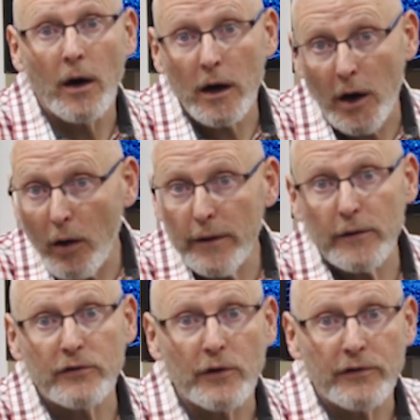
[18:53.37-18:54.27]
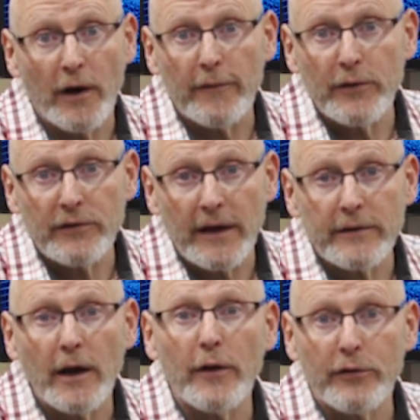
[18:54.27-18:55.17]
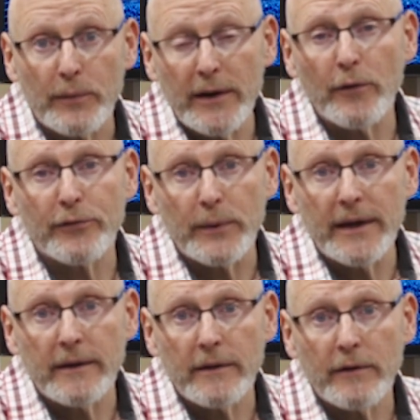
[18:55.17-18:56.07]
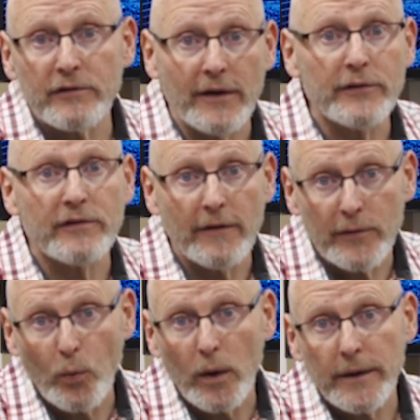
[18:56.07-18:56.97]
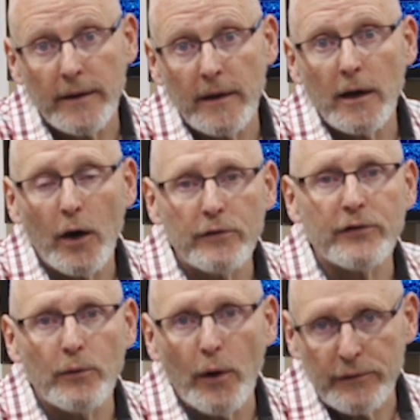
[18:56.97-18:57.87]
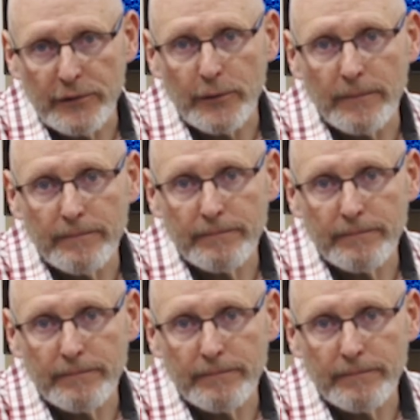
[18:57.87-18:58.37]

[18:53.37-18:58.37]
or calling the church office at 303 771 0202.